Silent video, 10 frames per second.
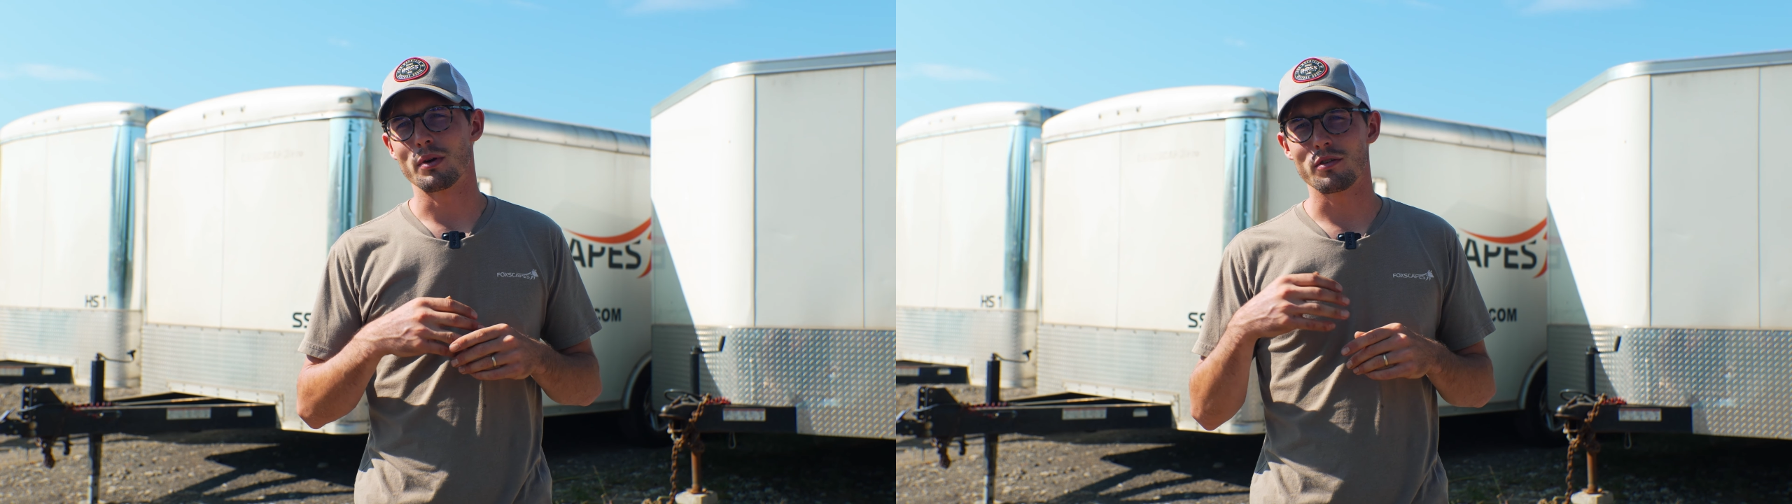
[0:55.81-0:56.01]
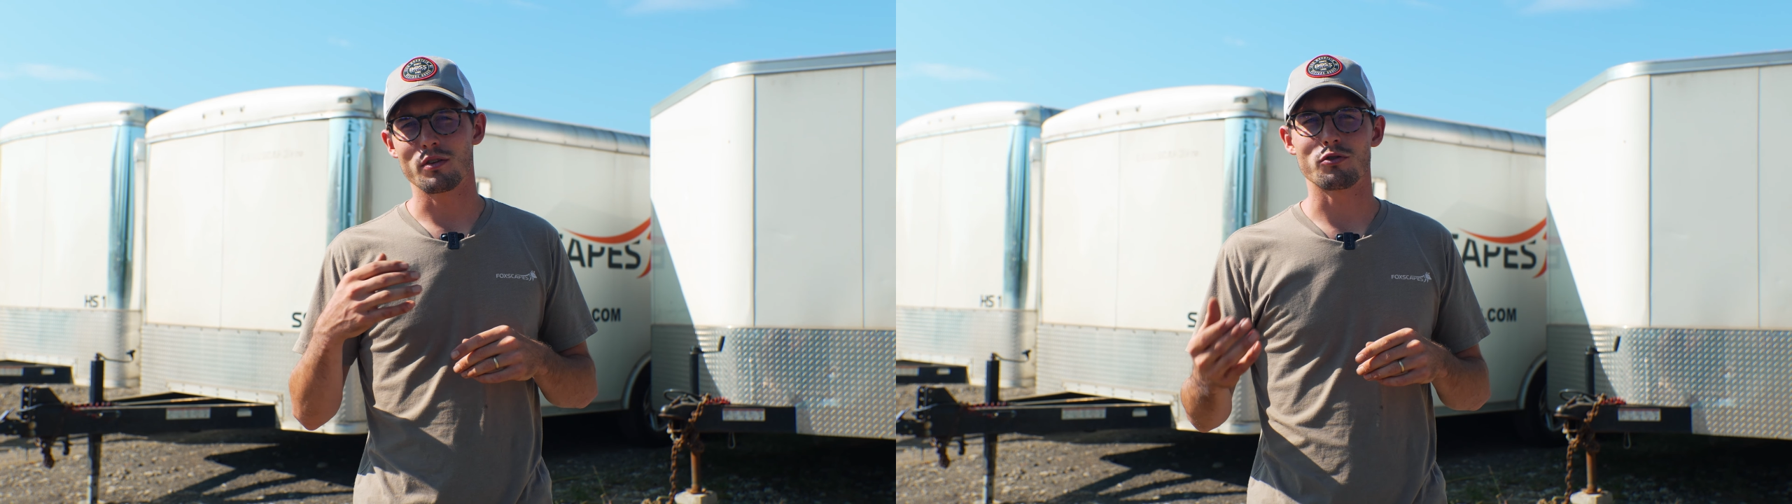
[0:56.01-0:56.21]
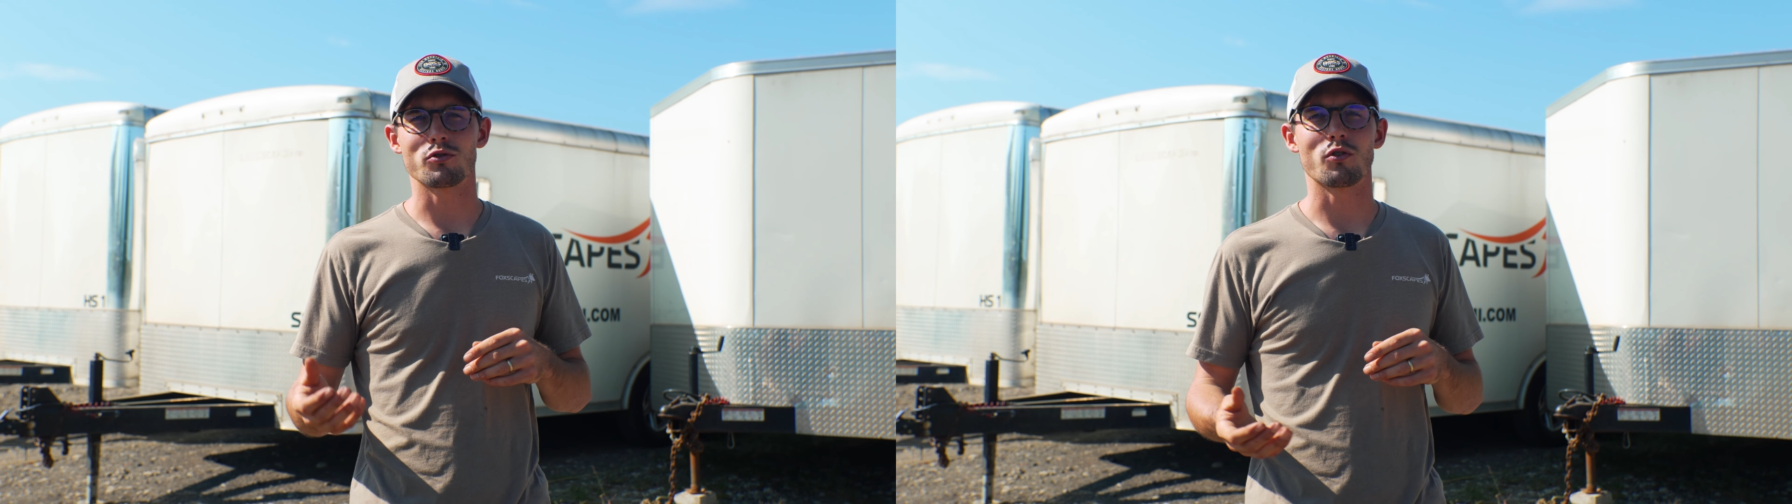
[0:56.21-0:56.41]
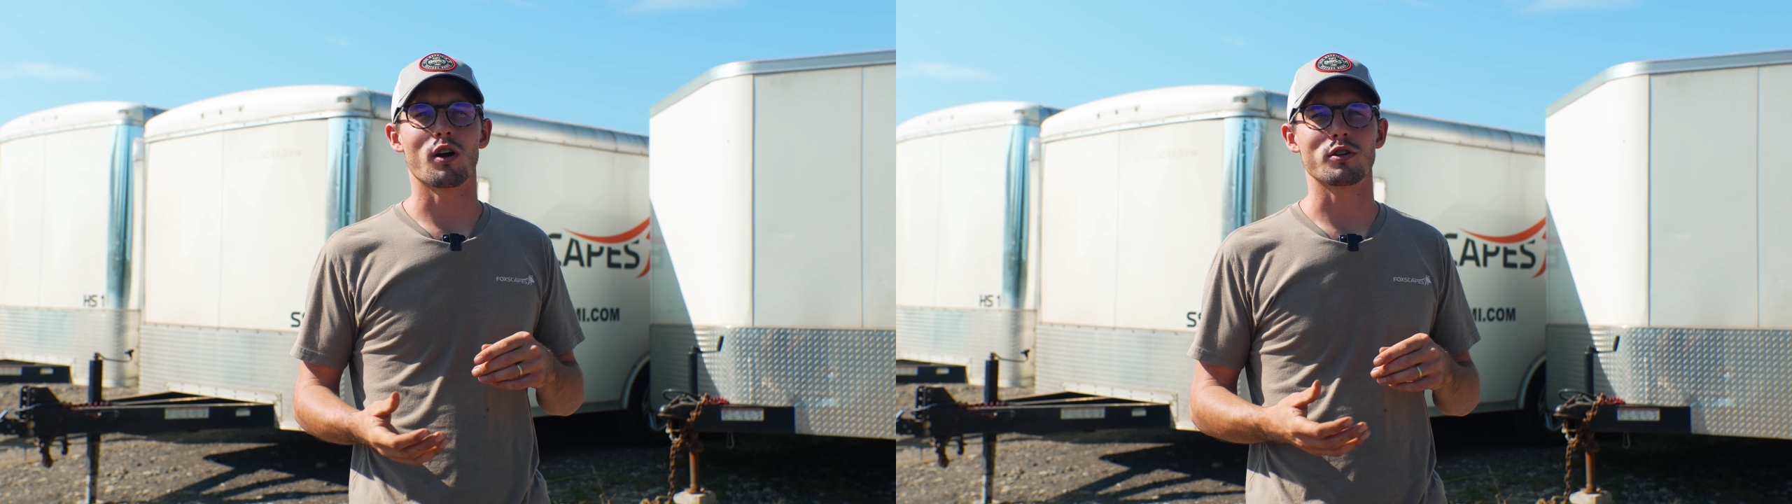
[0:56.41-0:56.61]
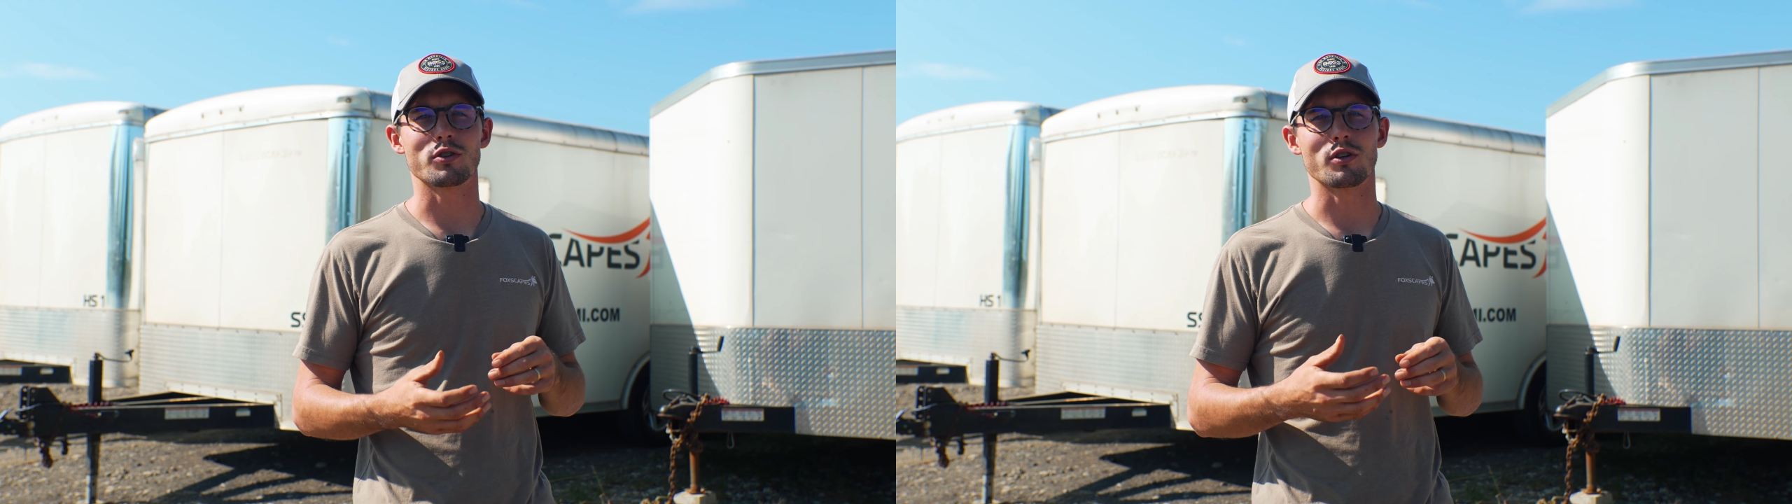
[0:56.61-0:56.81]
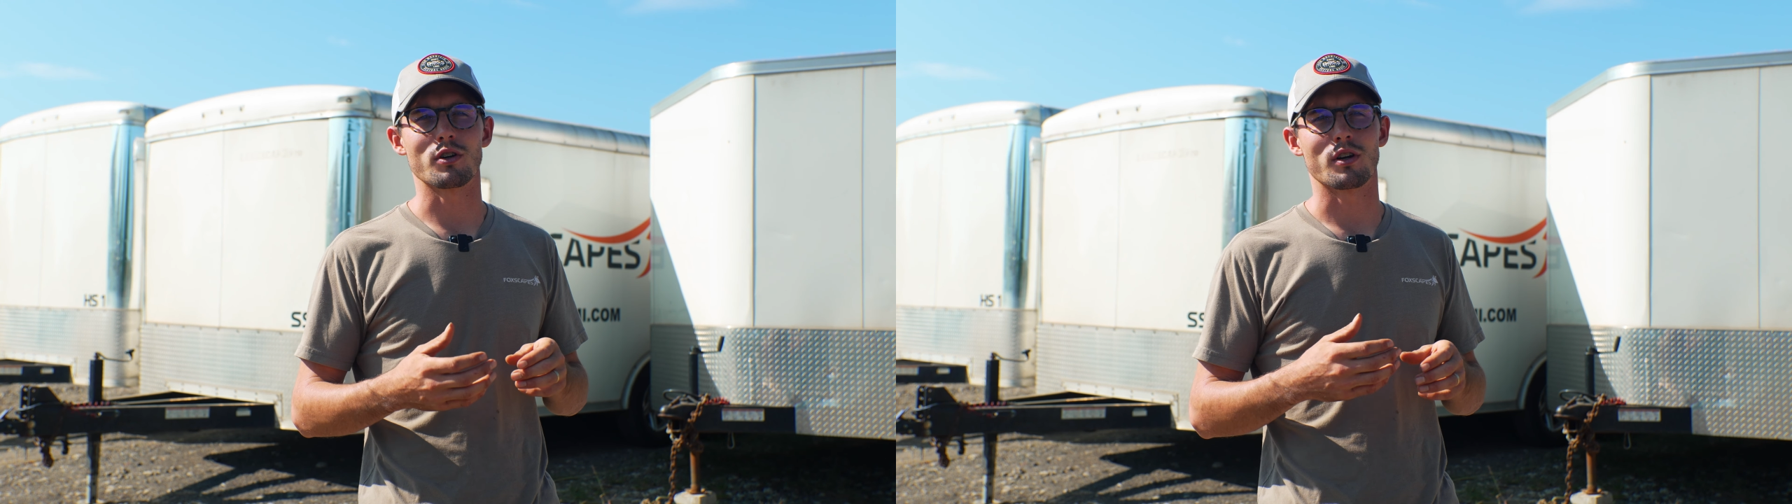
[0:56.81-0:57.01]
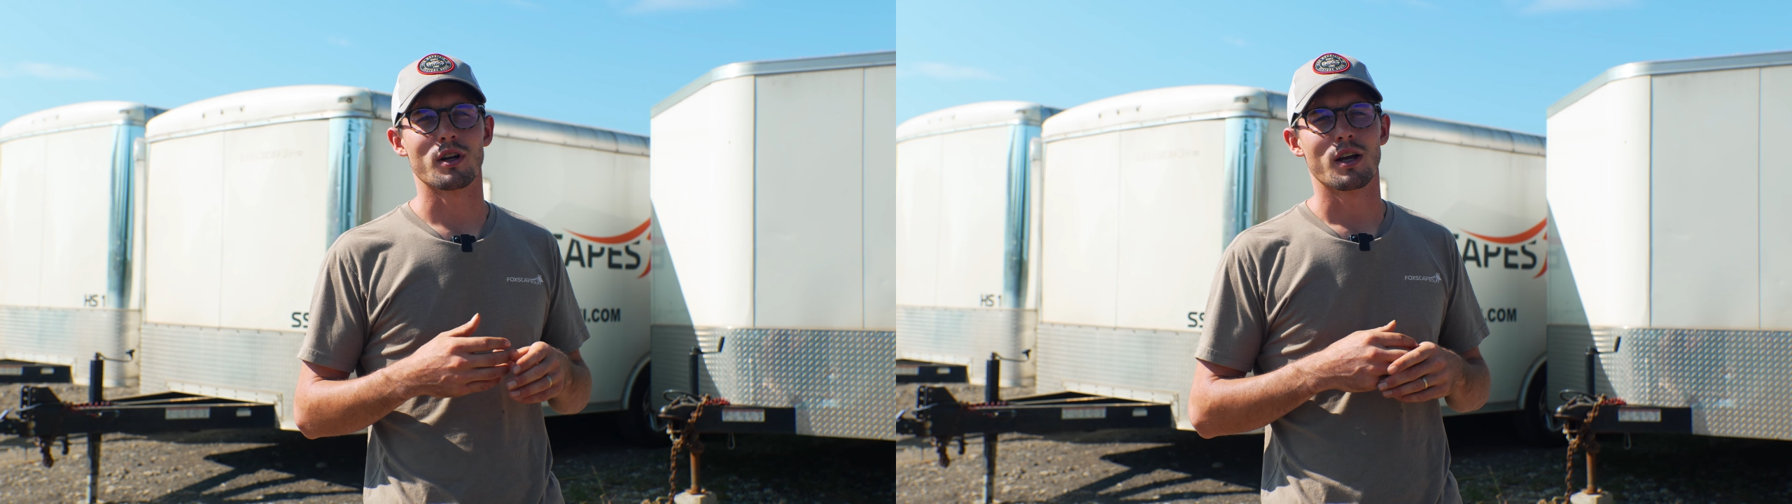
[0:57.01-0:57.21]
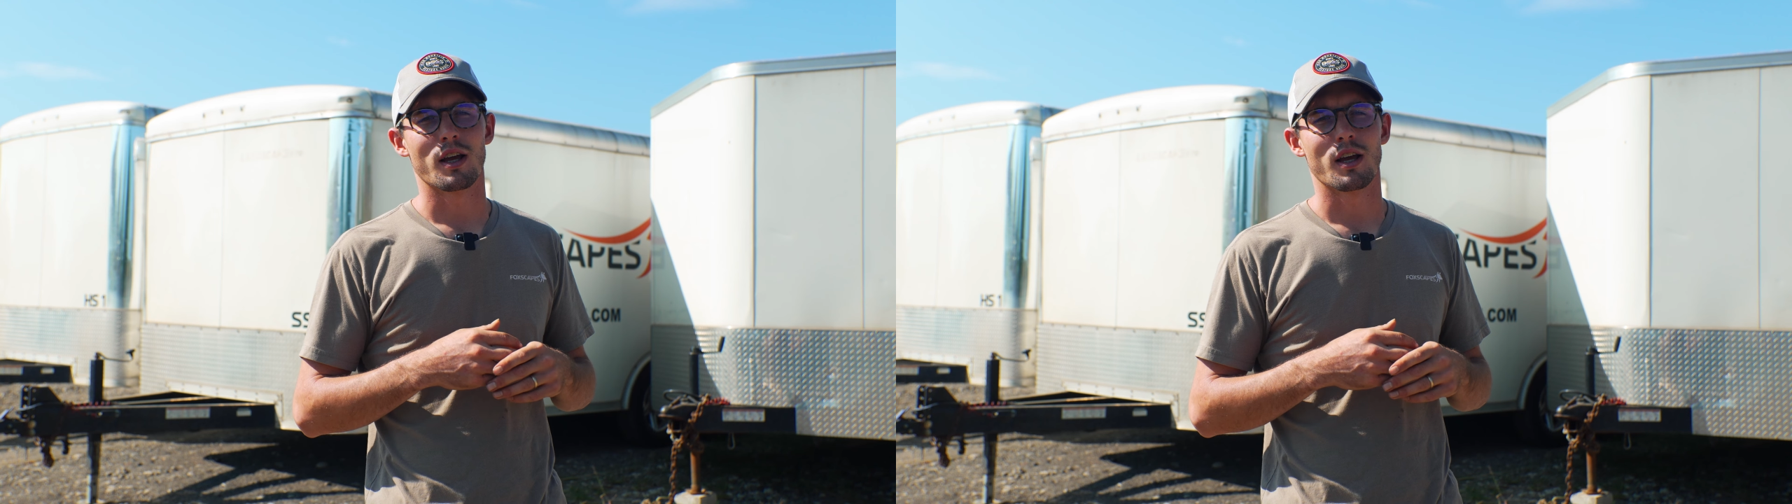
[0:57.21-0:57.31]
business structure,